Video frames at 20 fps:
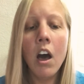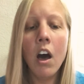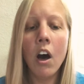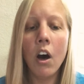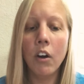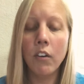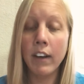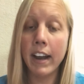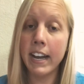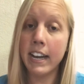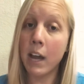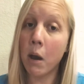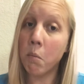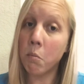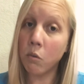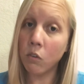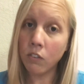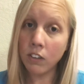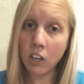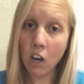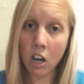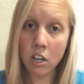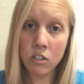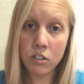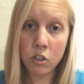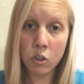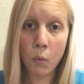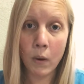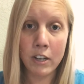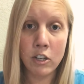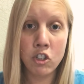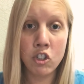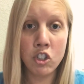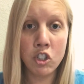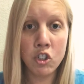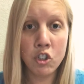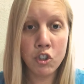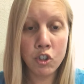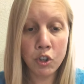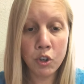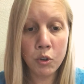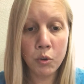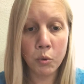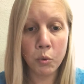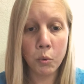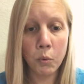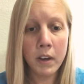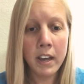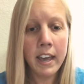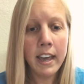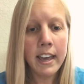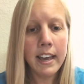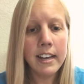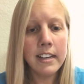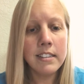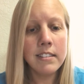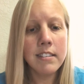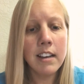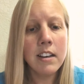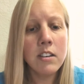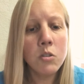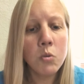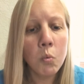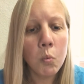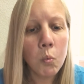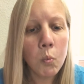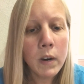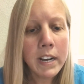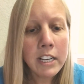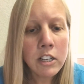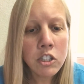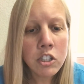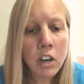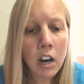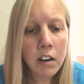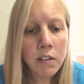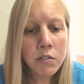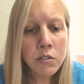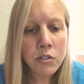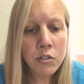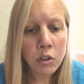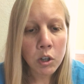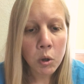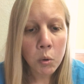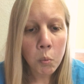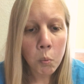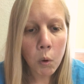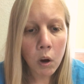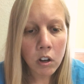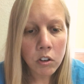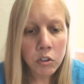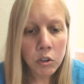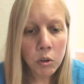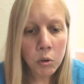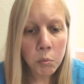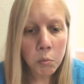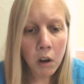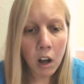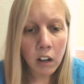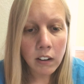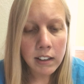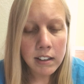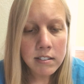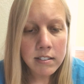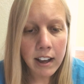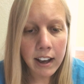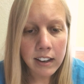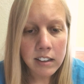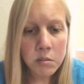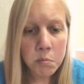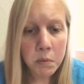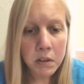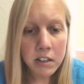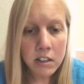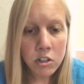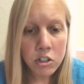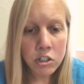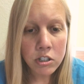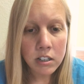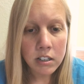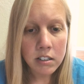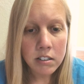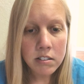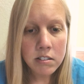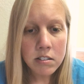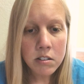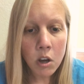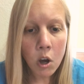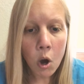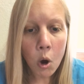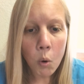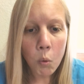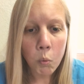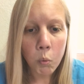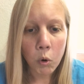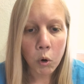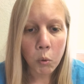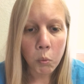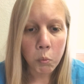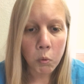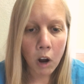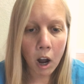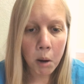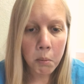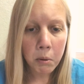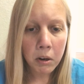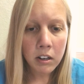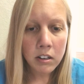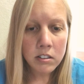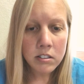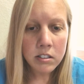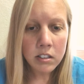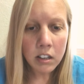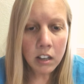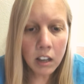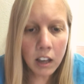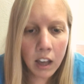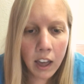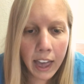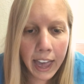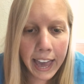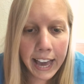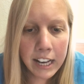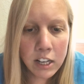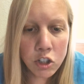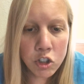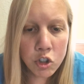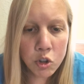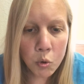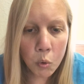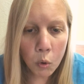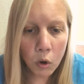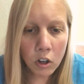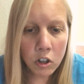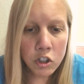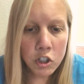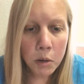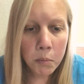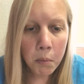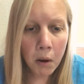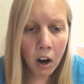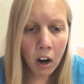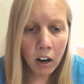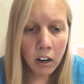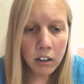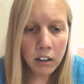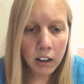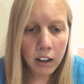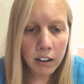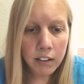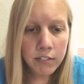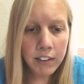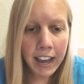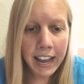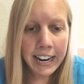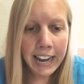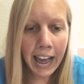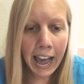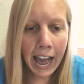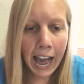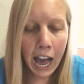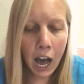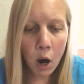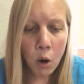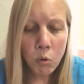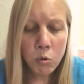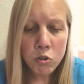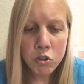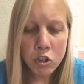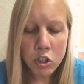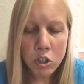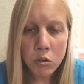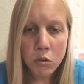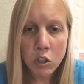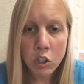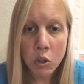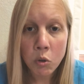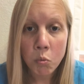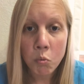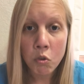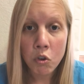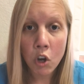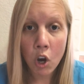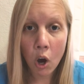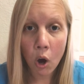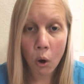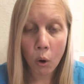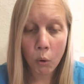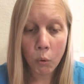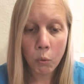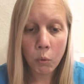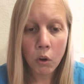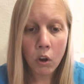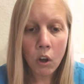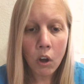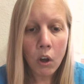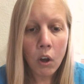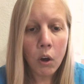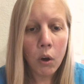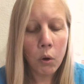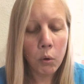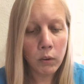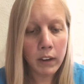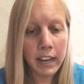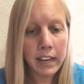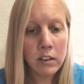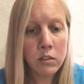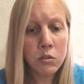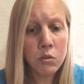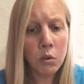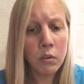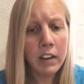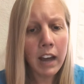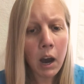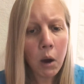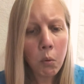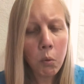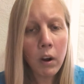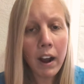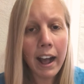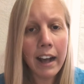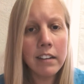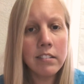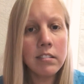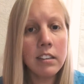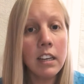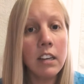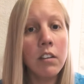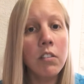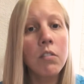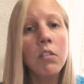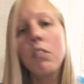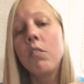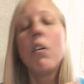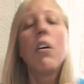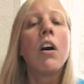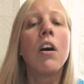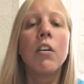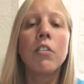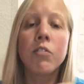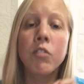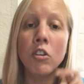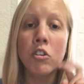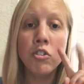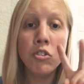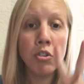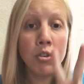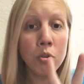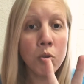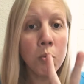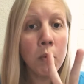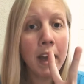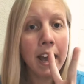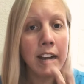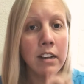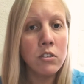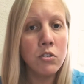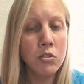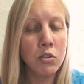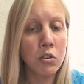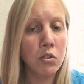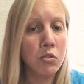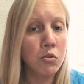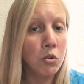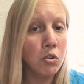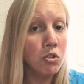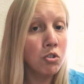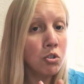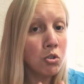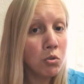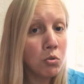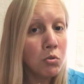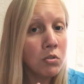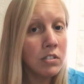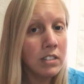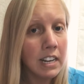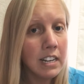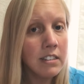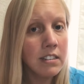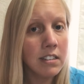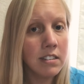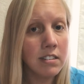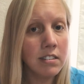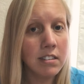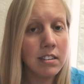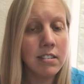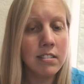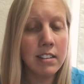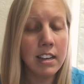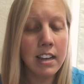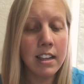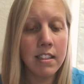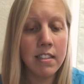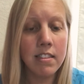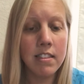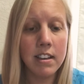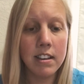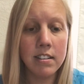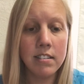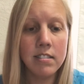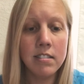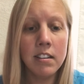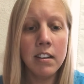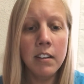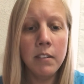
All right, now moving on to question 2. It says, which of Sir Walter Raleigh's expeditions were Robert and George a part of, and how do you know? Okay, so now we're asking for 2 answers or 2 sentences in this